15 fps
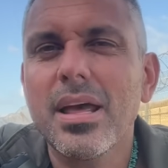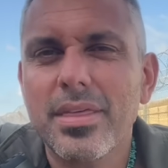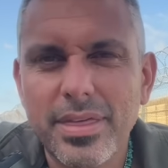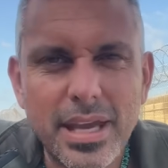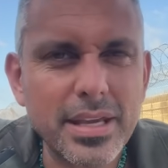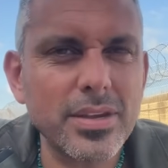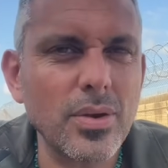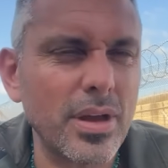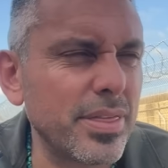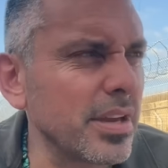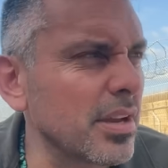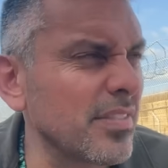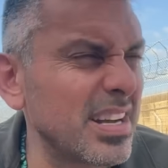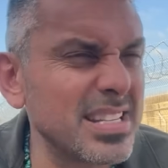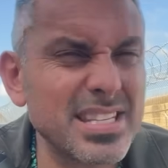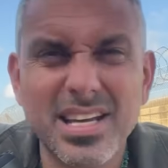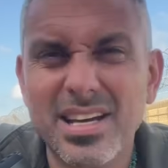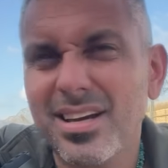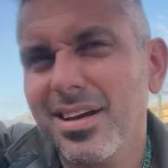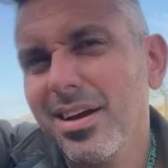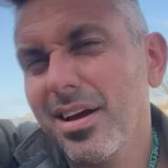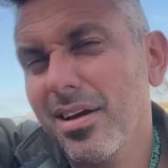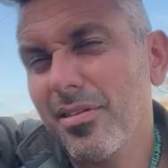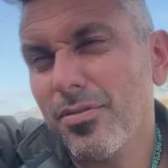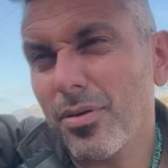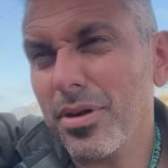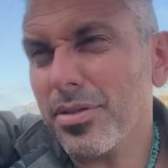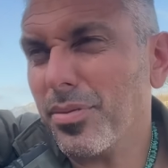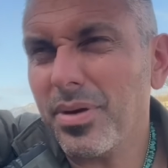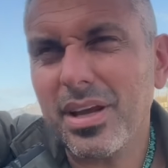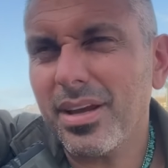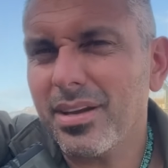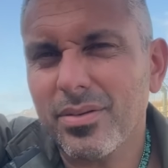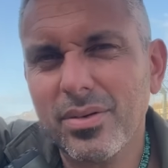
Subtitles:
Thank you. I think of Isaiah 43.